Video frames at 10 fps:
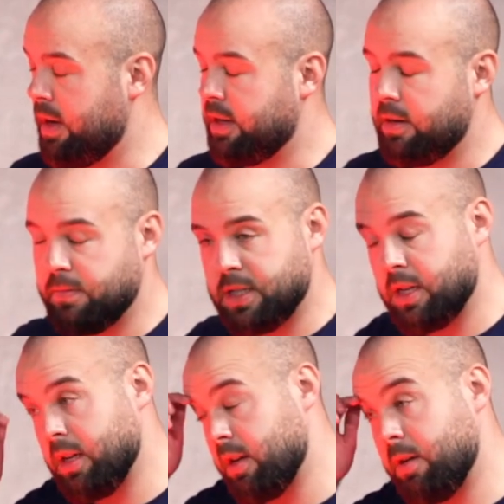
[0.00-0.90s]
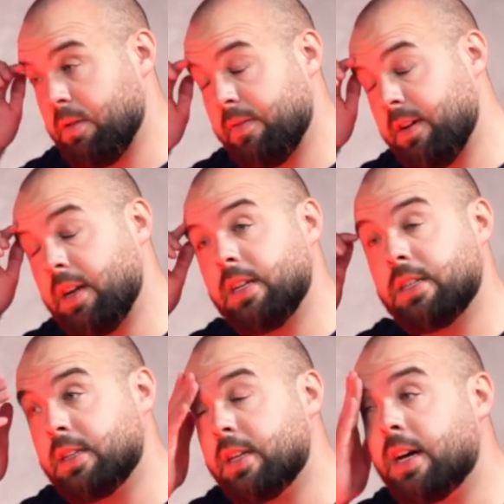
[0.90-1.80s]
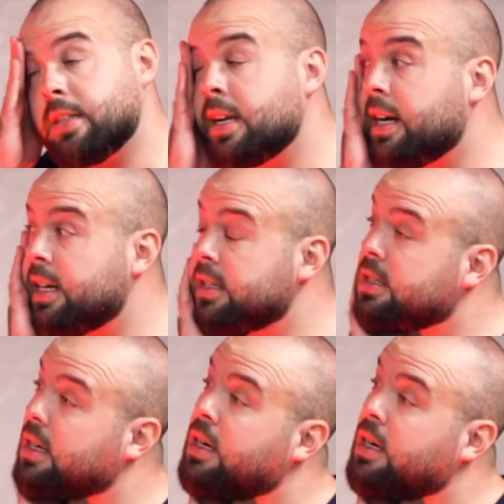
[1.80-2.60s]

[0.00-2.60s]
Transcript: I, I, didn't particularly agree with the fact that he said the nice guys.